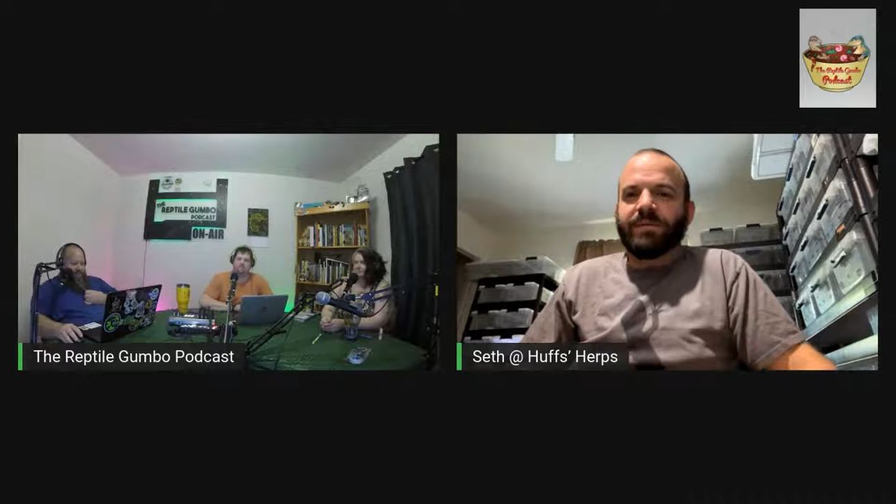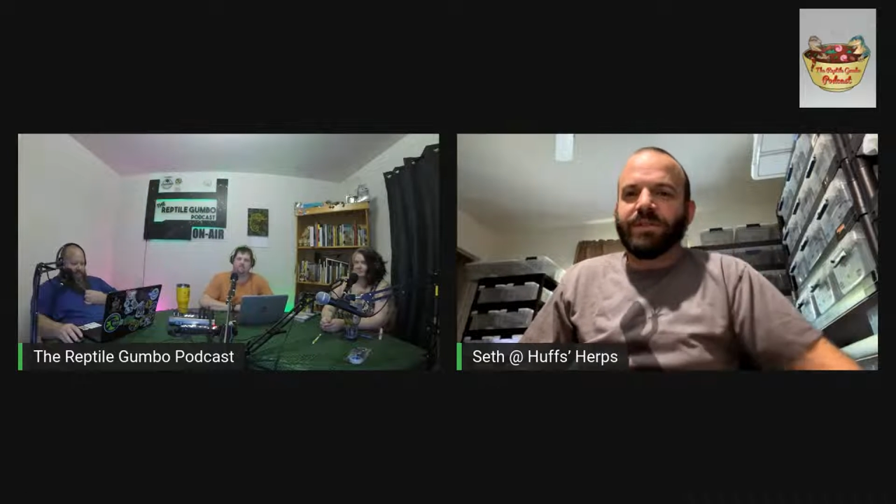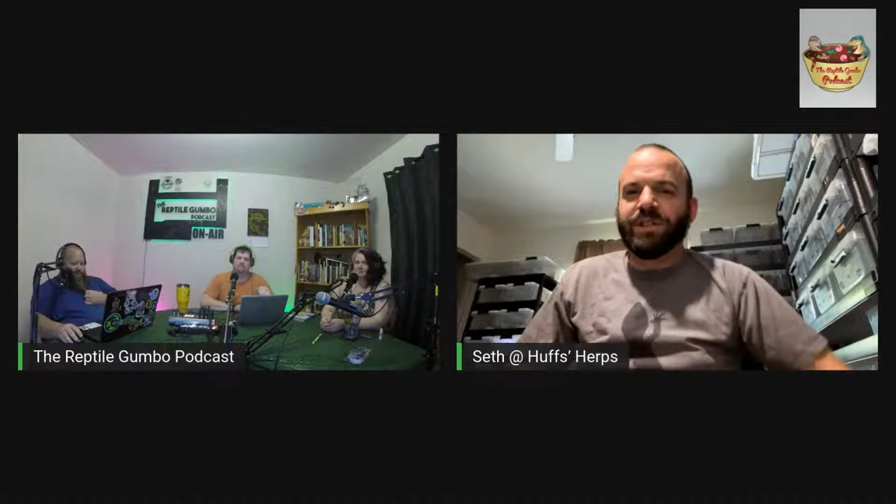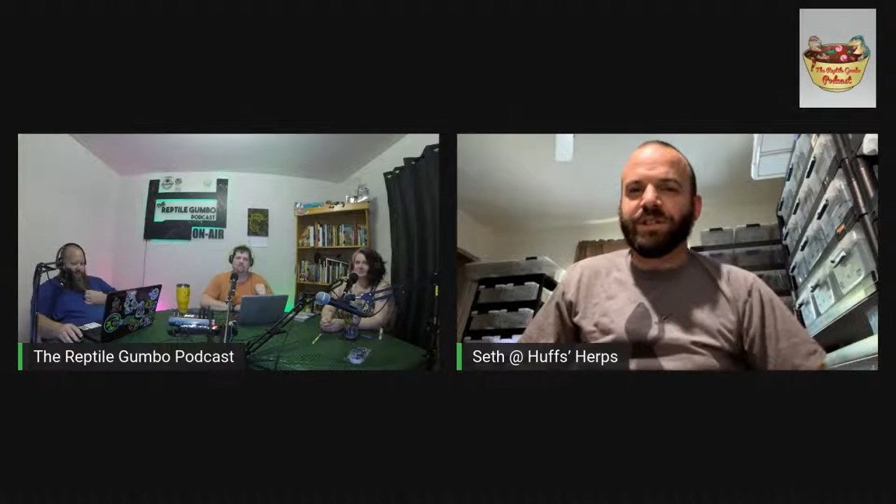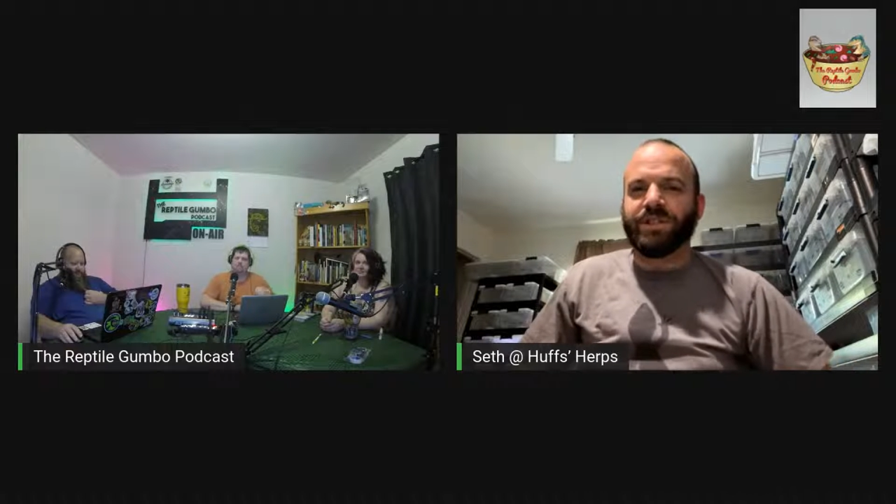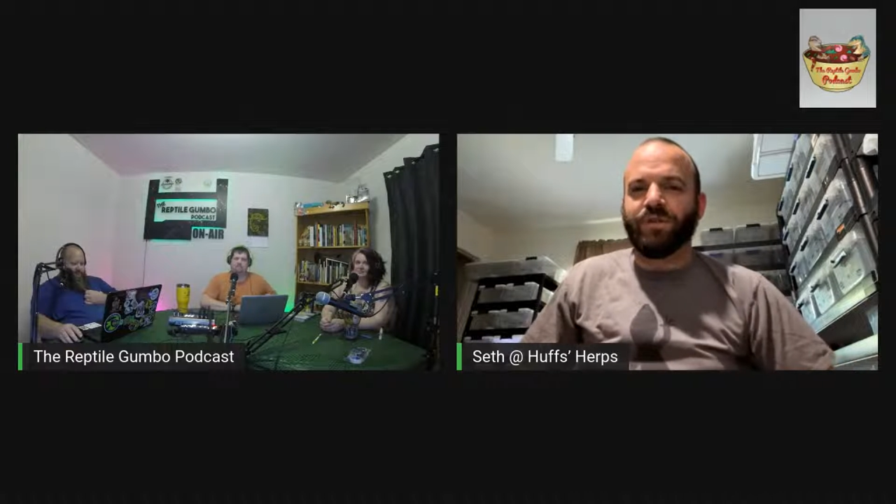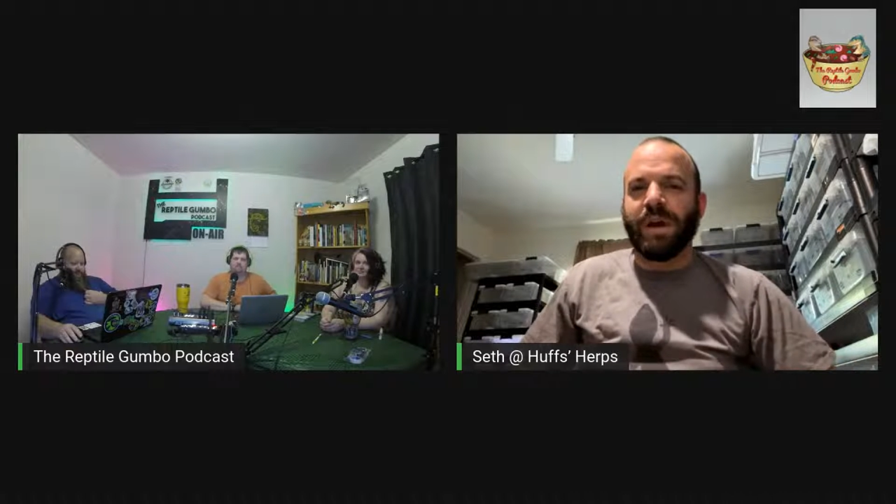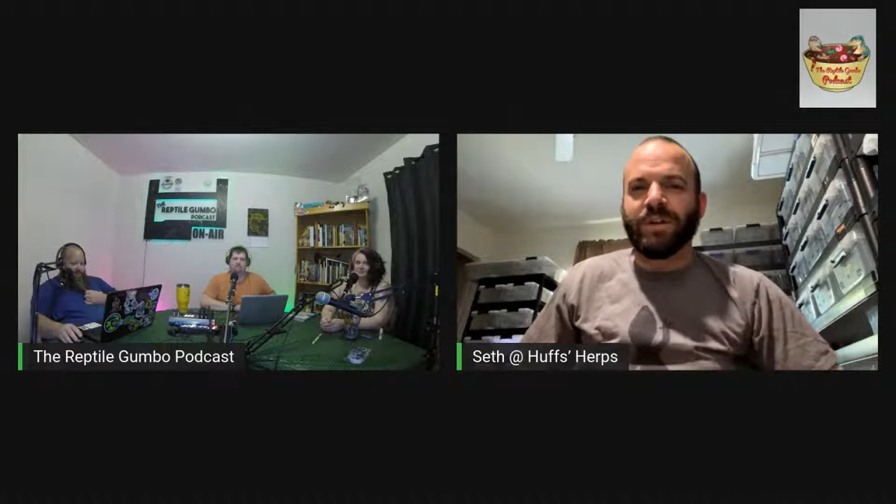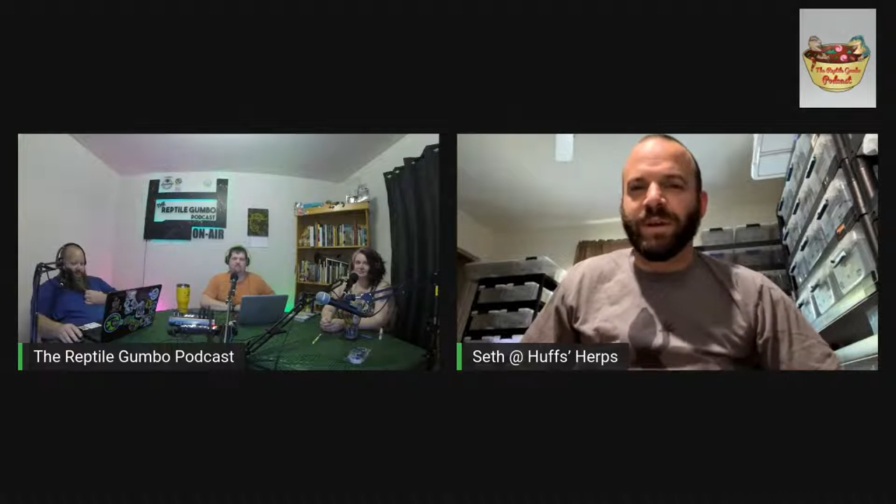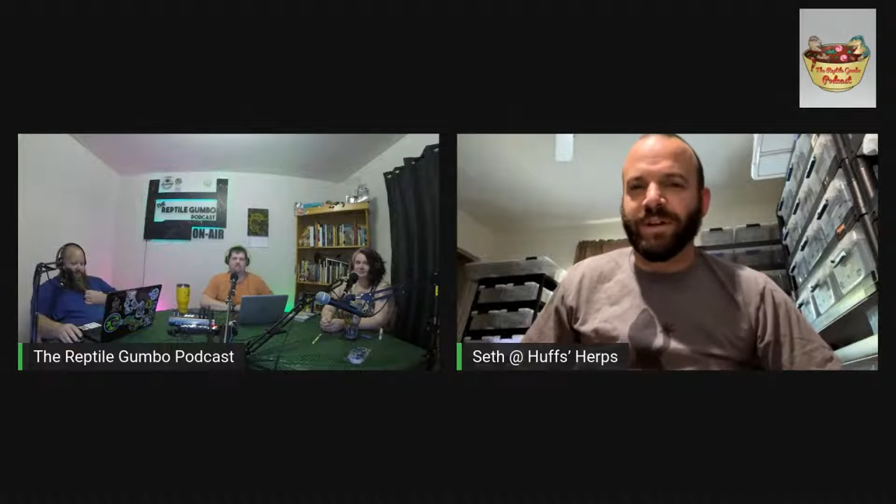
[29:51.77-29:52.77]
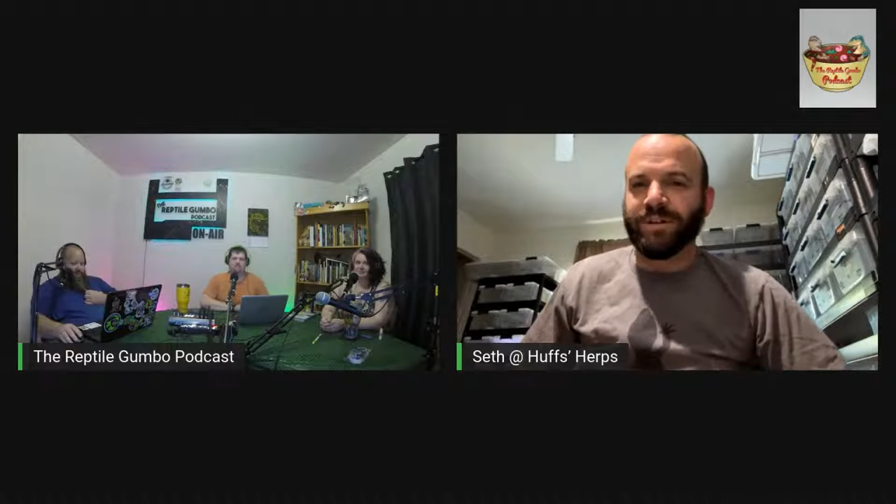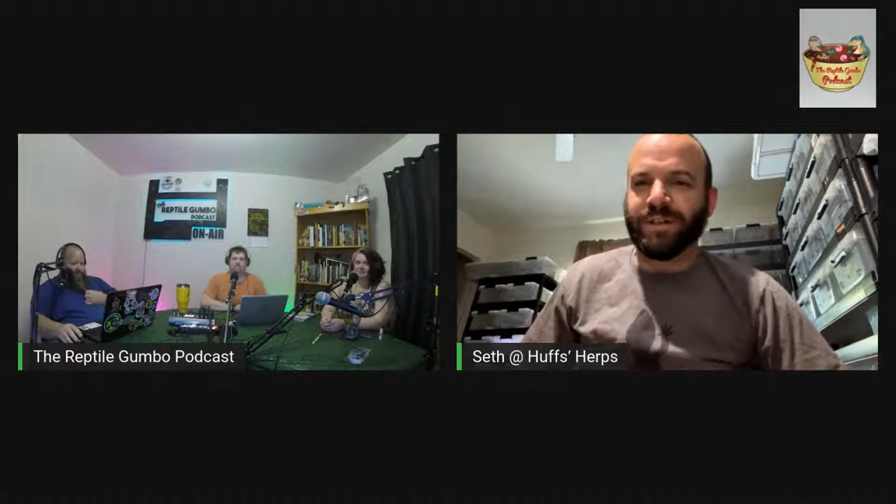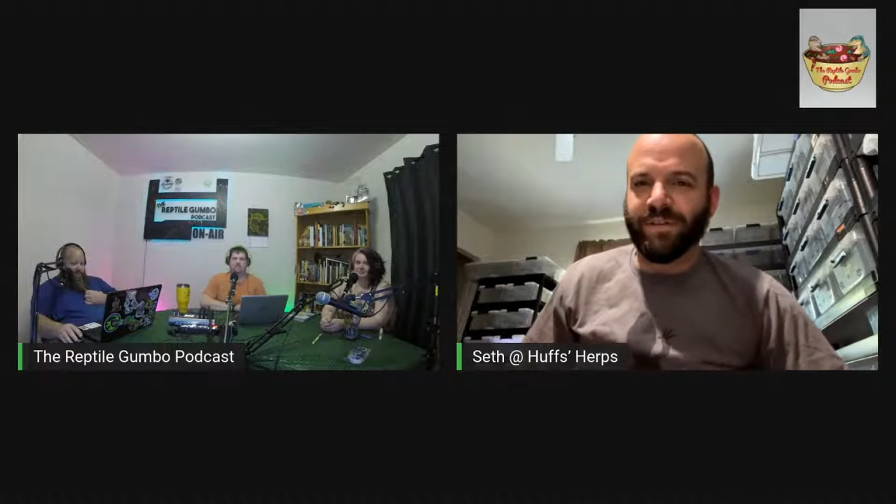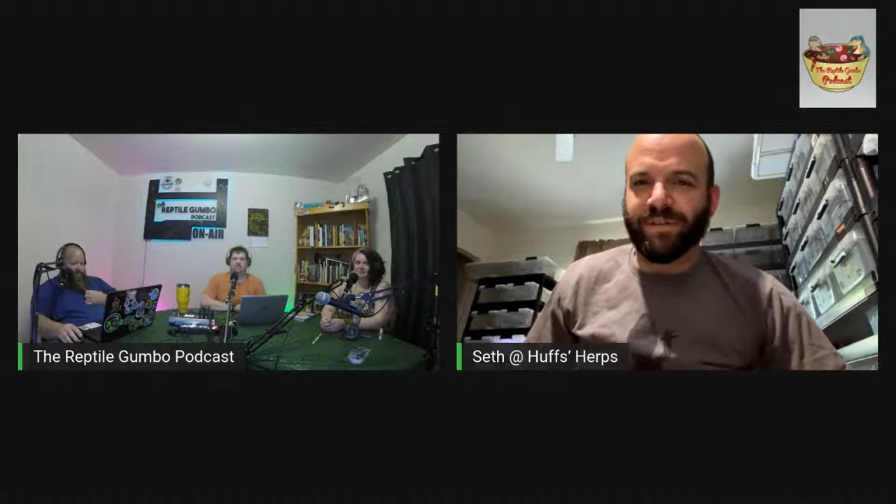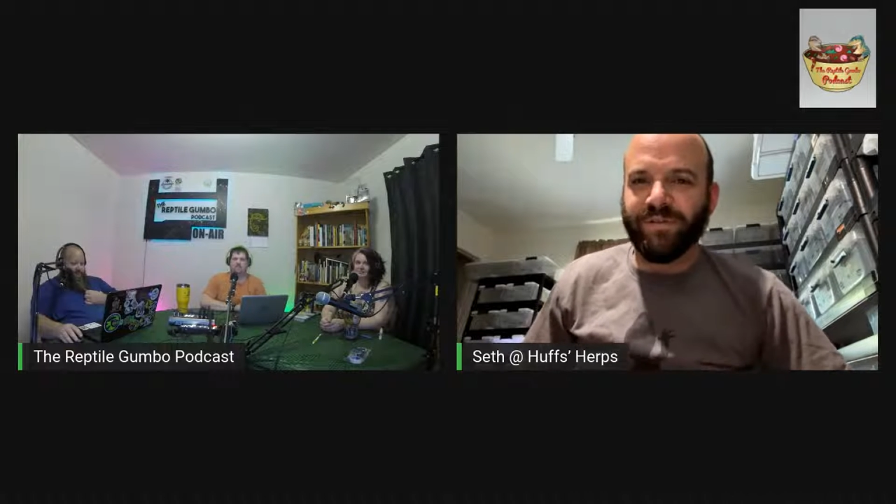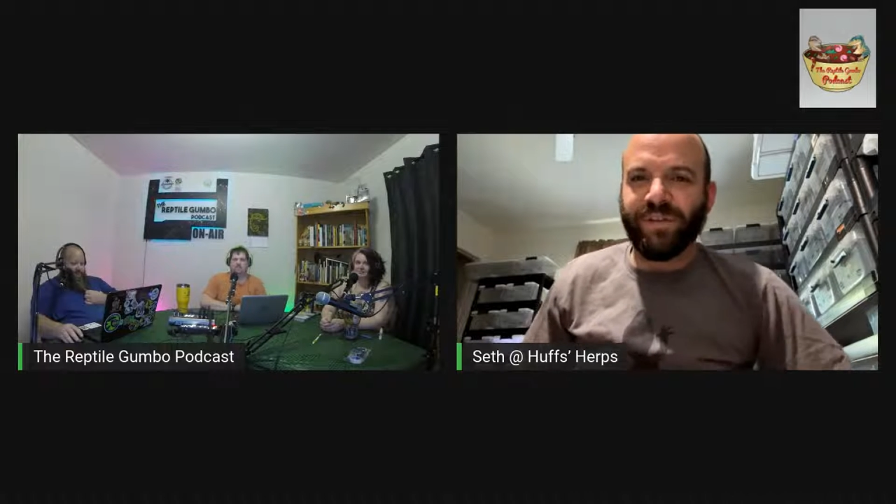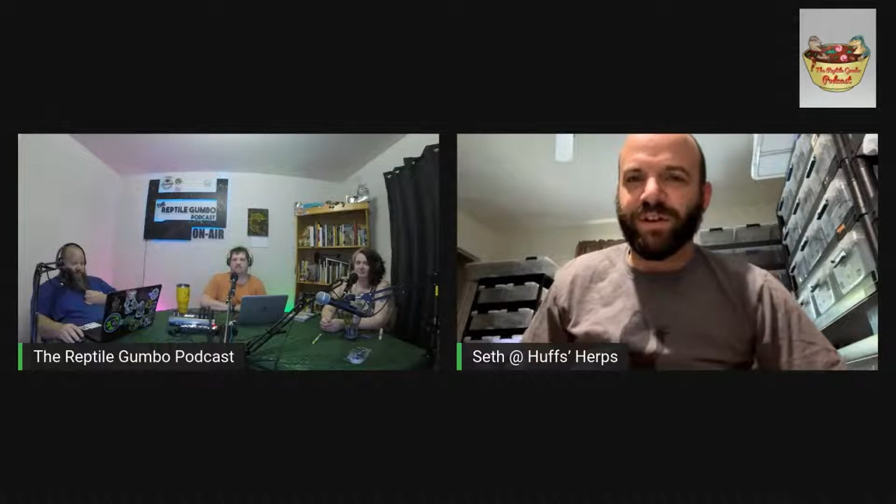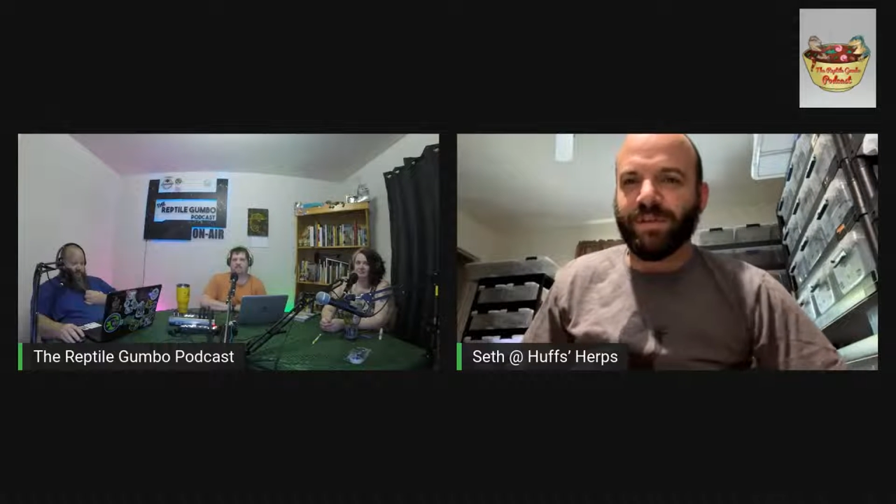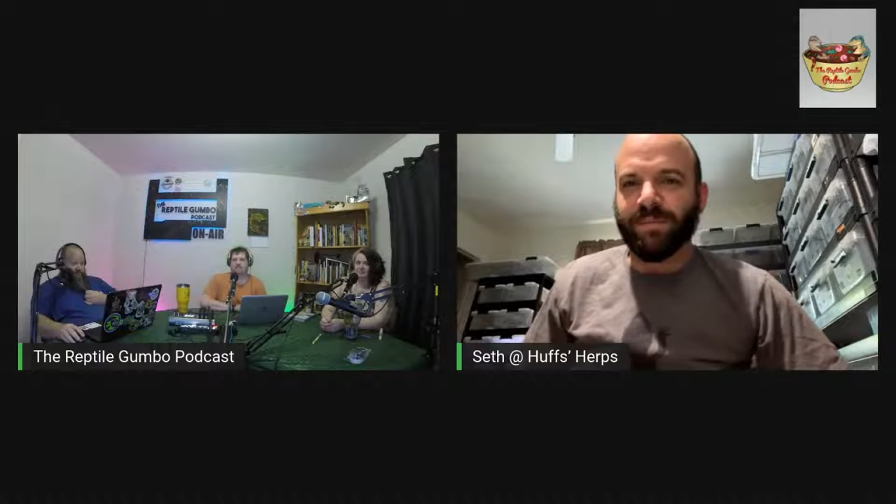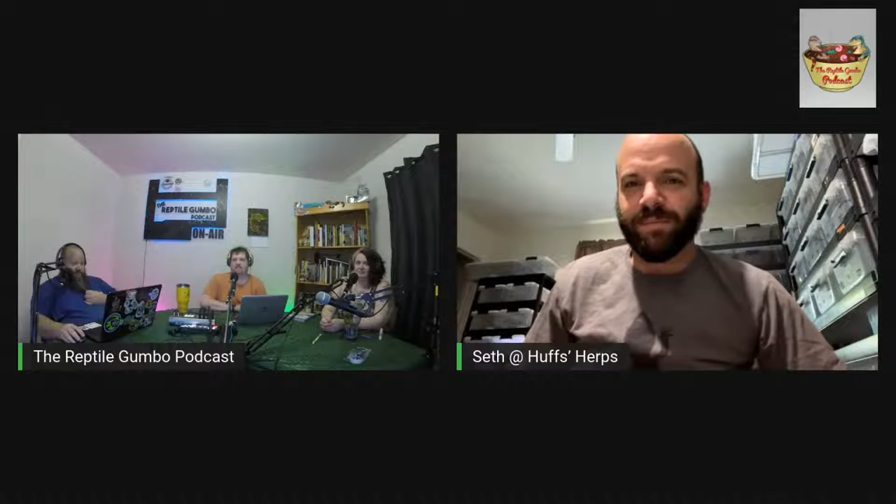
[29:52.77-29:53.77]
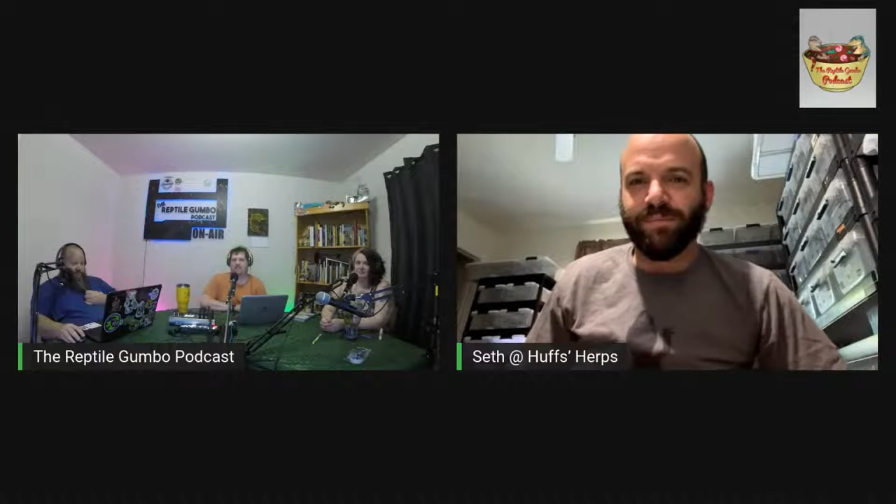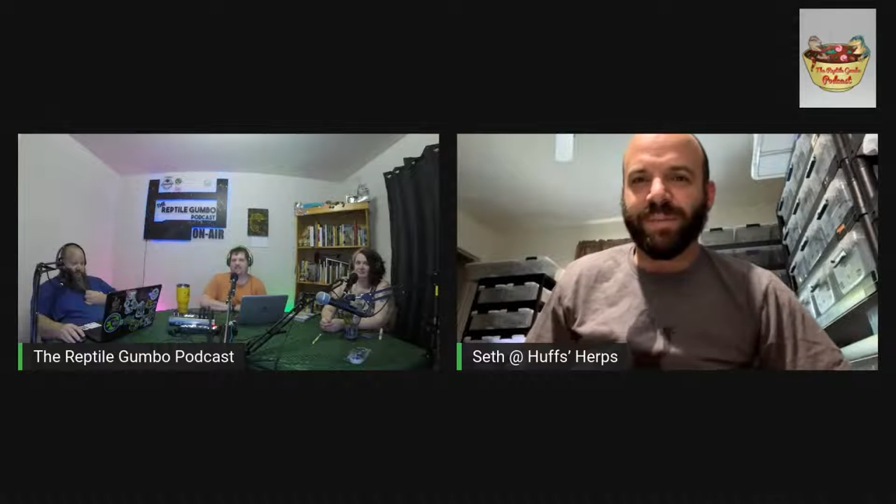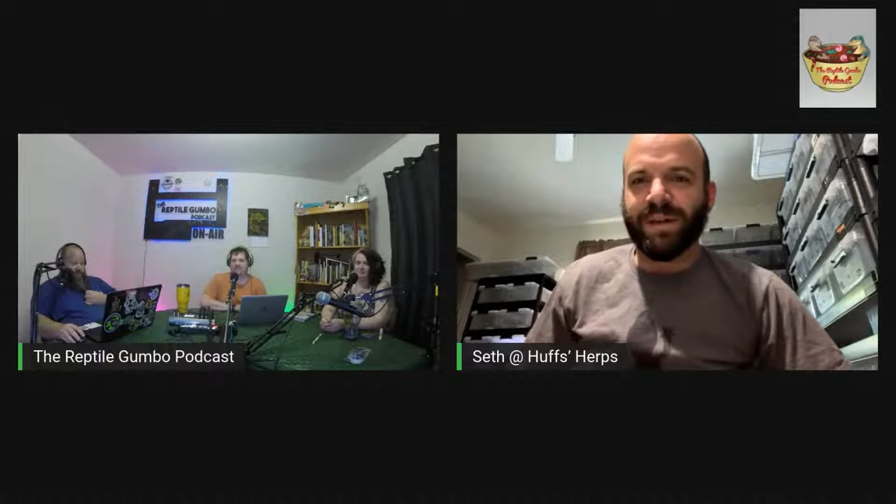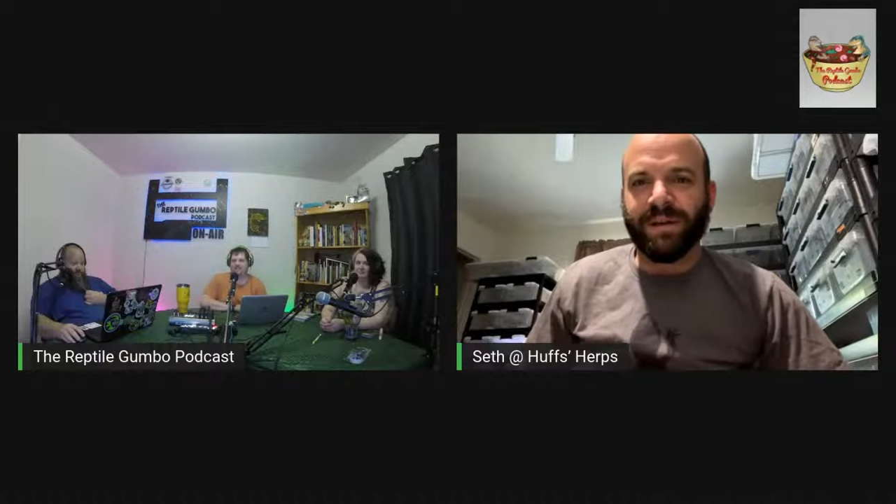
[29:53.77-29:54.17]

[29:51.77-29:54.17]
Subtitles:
she just graduated herself to feeder band.